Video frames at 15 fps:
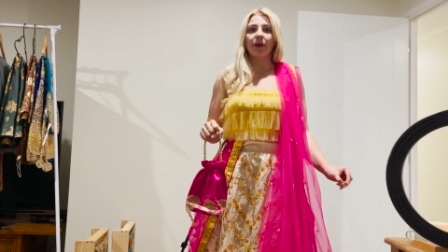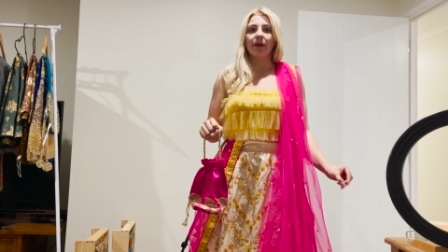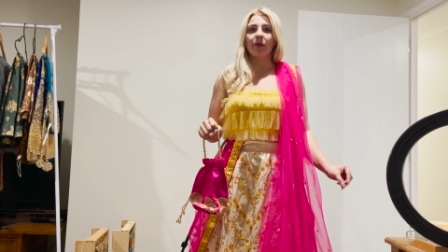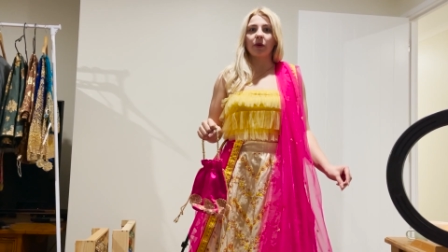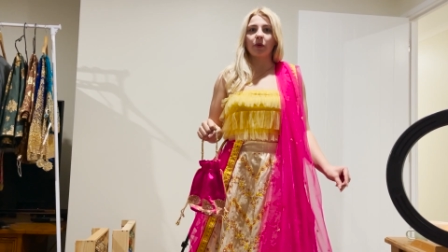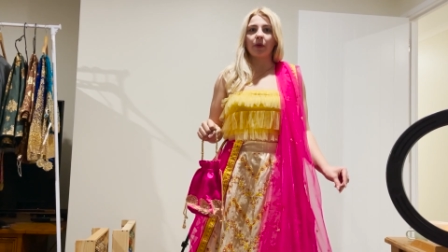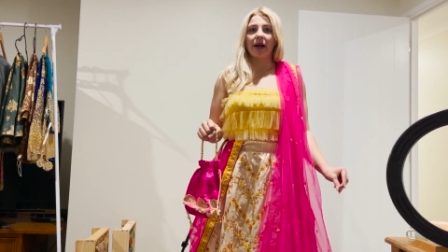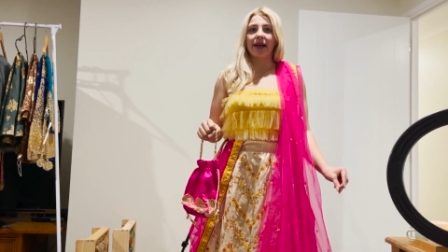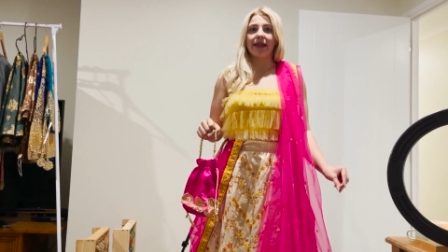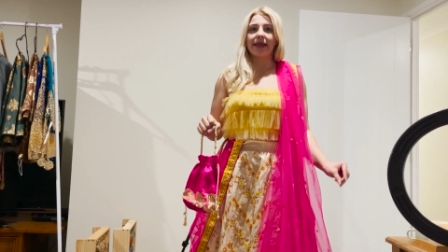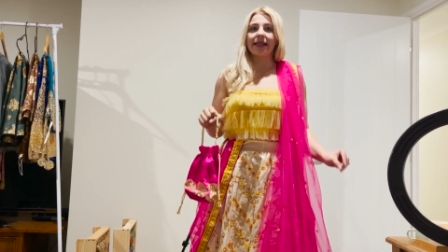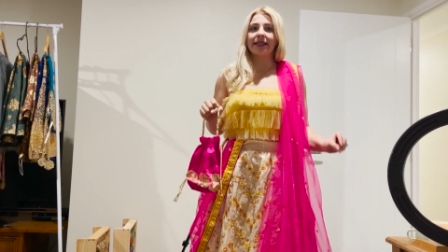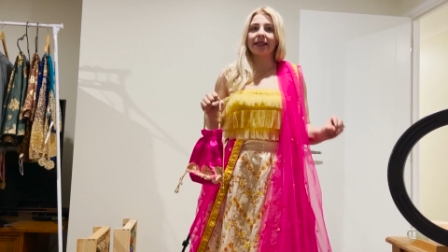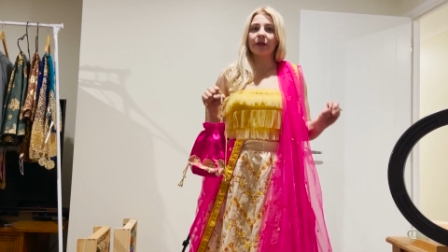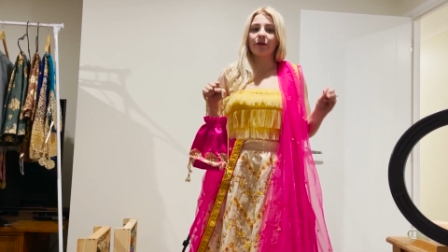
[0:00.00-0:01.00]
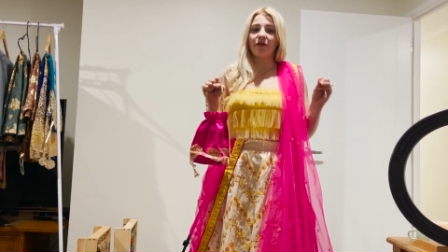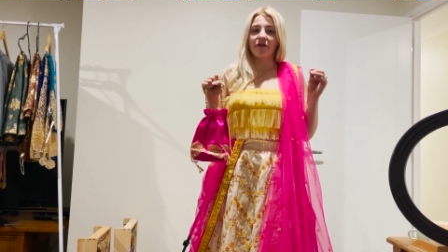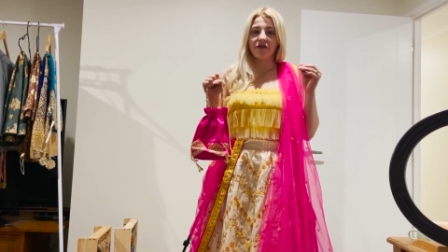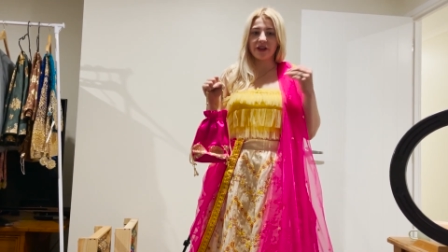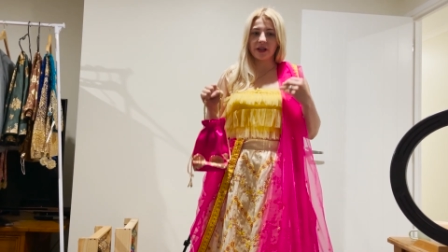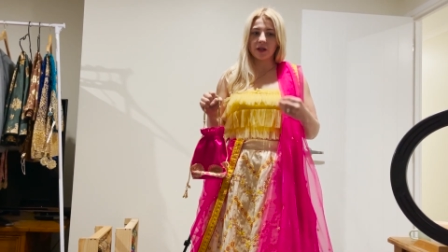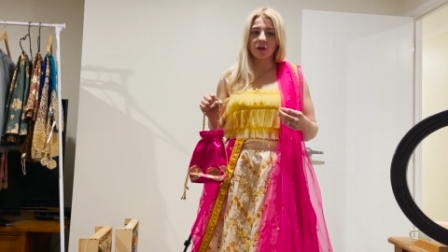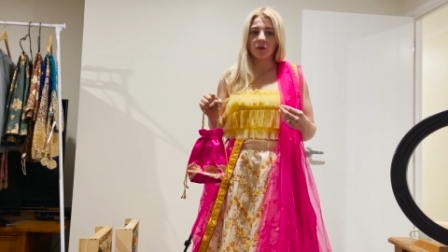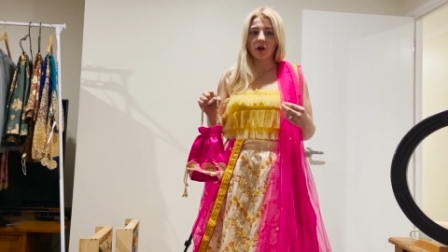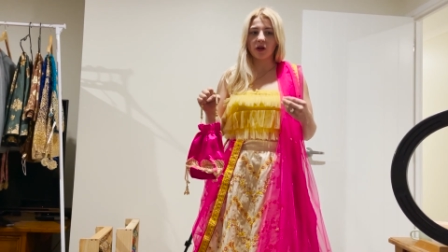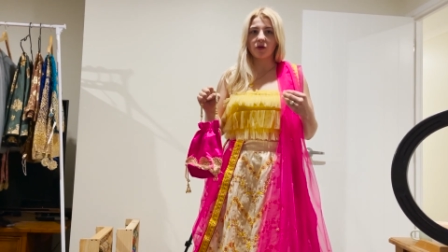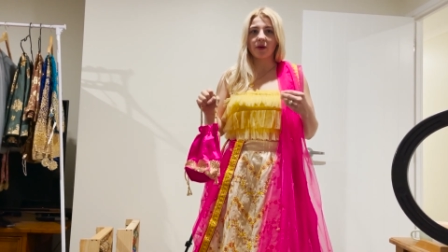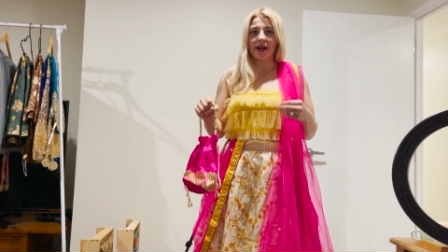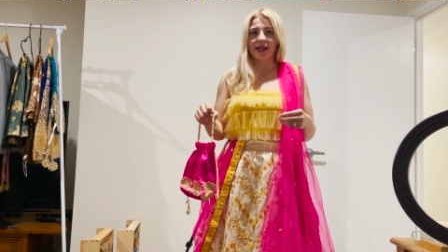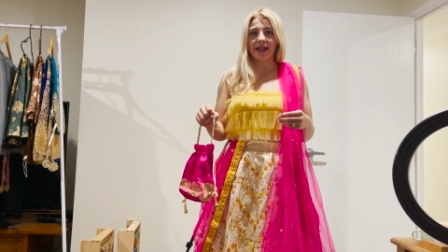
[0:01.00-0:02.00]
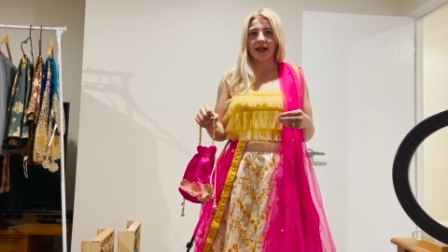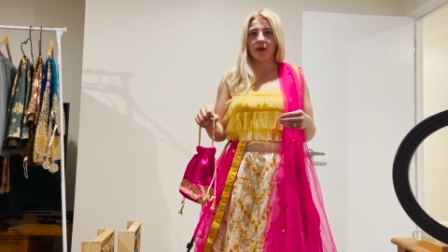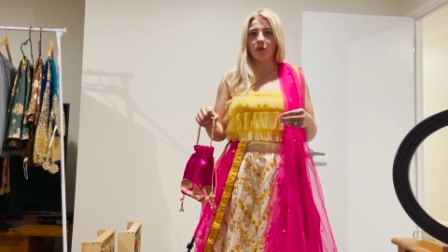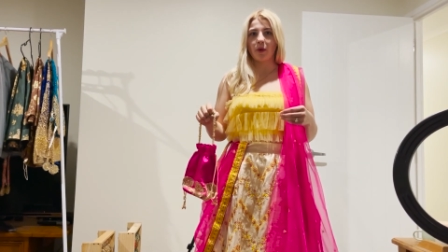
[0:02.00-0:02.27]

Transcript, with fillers: might be right. This is, feels more wedding